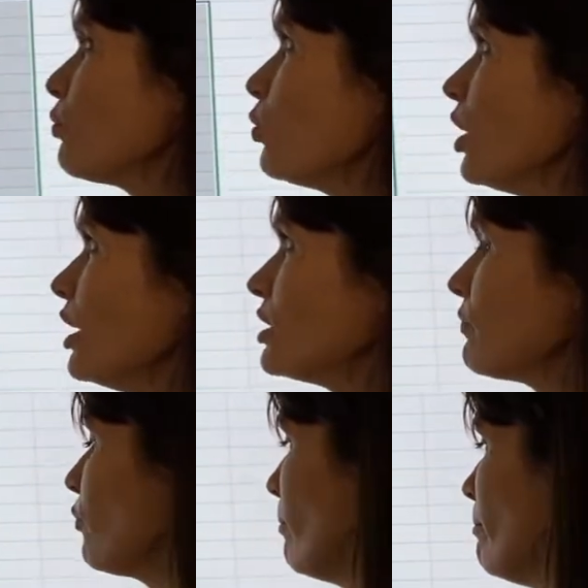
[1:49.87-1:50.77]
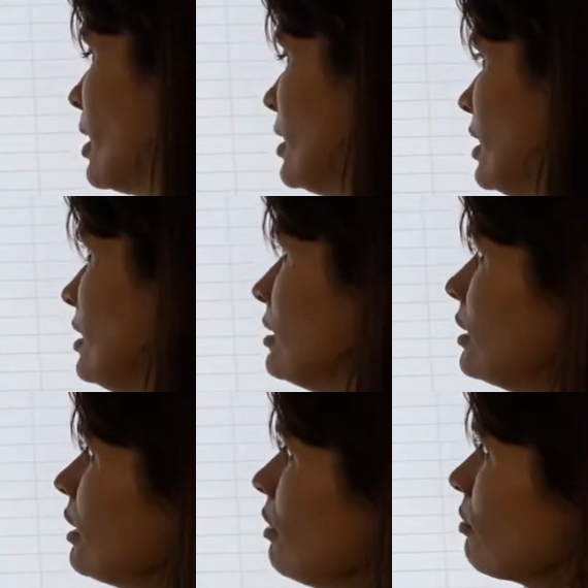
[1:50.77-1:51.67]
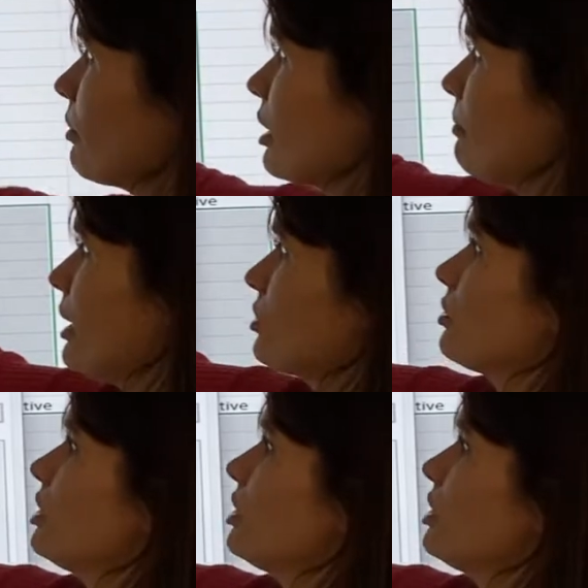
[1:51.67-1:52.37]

word for money. We're going to make sure that it's